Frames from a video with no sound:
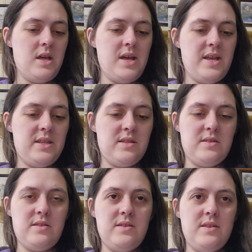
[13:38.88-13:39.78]
It's
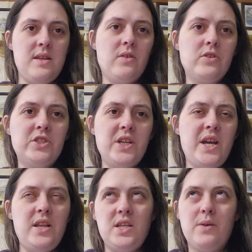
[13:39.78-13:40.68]
single
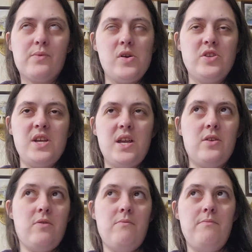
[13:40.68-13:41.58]
crochet, double crochet,
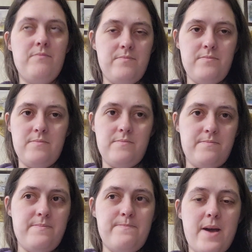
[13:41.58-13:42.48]
going
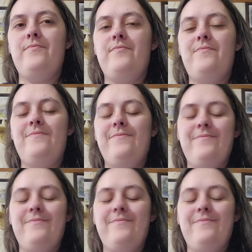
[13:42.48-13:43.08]
back.